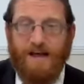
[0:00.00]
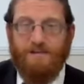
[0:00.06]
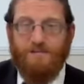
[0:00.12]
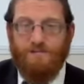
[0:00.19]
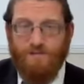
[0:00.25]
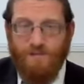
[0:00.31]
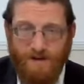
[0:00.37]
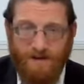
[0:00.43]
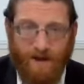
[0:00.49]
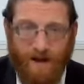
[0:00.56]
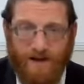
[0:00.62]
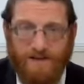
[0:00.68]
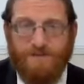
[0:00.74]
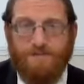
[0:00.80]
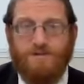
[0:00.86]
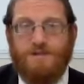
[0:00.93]
I
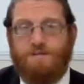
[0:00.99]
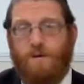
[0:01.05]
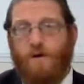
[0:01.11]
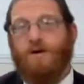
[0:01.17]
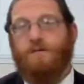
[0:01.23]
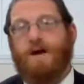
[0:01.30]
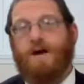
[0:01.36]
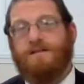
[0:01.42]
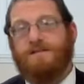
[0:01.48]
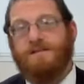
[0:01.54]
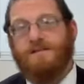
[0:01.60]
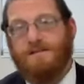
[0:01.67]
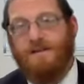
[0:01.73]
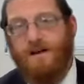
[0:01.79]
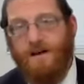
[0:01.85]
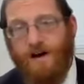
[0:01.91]
realize, and we spoke about
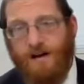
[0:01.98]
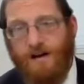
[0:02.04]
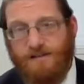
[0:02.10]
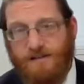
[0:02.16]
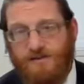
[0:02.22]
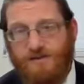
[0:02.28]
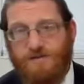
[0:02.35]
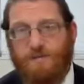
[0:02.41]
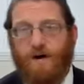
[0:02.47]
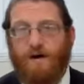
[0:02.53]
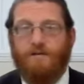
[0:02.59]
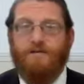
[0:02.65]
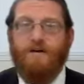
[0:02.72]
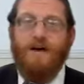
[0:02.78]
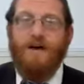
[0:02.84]
this on Tisha B'Av,